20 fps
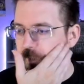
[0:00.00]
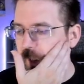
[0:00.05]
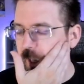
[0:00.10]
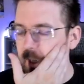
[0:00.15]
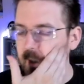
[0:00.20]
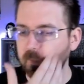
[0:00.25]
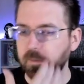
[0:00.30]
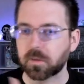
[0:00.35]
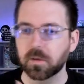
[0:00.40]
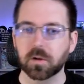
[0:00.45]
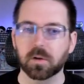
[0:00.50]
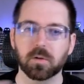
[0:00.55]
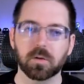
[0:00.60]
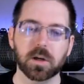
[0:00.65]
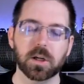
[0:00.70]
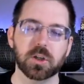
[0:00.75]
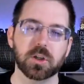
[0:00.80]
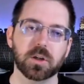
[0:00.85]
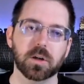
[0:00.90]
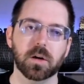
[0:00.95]
and if the
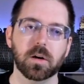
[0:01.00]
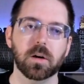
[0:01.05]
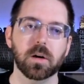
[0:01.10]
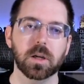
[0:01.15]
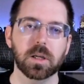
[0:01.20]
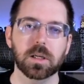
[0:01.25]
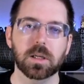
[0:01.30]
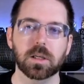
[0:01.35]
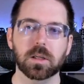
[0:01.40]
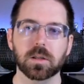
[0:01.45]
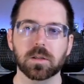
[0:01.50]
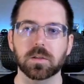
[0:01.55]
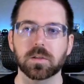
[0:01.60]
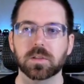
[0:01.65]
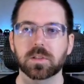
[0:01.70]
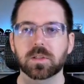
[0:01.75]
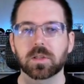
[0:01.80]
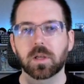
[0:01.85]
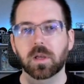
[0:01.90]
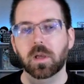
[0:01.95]
creature
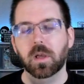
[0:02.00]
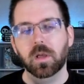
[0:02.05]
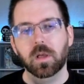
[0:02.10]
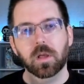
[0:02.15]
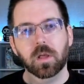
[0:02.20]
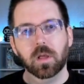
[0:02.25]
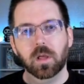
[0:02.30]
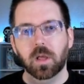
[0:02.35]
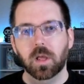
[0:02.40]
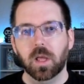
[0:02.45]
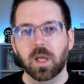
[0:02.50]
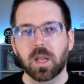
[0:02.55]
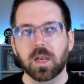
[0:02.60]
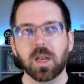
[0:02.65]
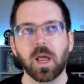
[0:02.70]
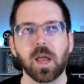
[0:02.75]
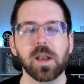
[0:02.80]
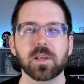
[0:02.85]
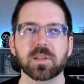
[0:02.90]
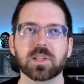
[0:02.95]
is
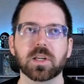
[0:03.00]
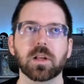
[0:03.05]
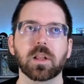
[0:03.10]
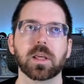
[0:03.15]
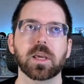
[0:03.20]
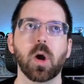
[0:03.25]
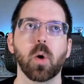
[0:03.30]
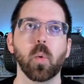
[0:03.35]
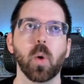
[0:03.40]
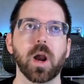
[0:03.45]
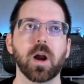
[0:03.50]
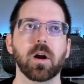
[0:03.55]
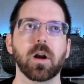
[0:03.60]
not necessarily aware